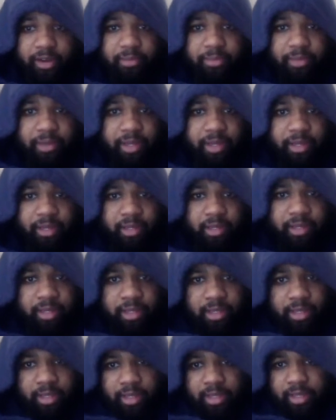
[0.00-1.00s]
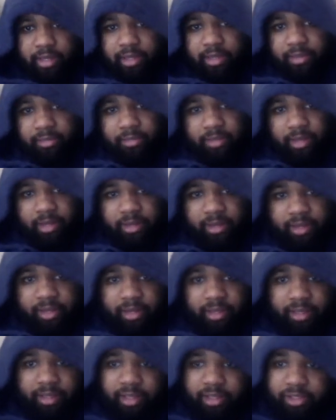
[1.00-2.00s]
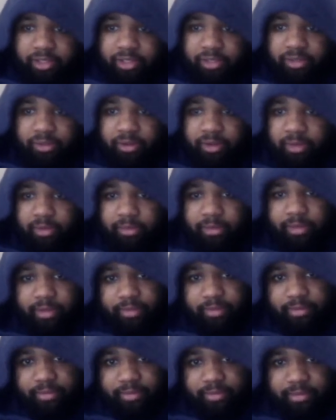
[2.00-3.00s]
man. Man, nothing against Shorty, but